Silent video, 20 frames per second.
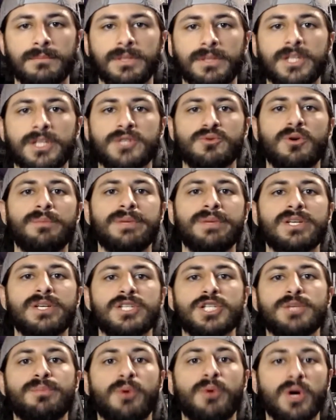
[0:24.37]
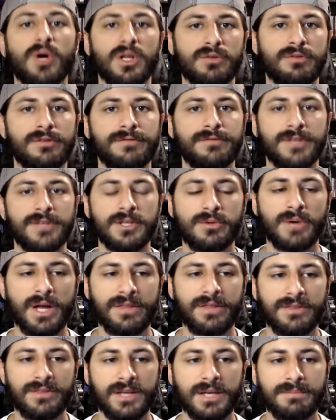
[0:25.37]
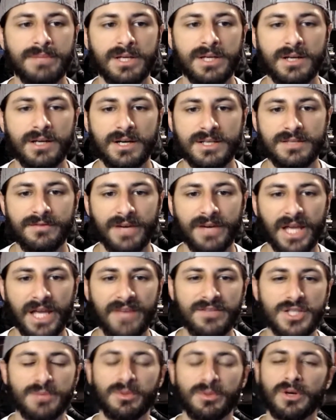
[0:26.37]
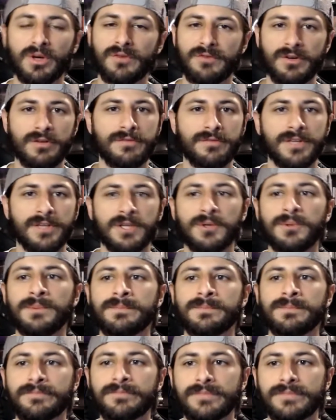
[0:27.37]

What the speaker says: But this will be a spoiler review, I think, because if I gave a spoiler-free review,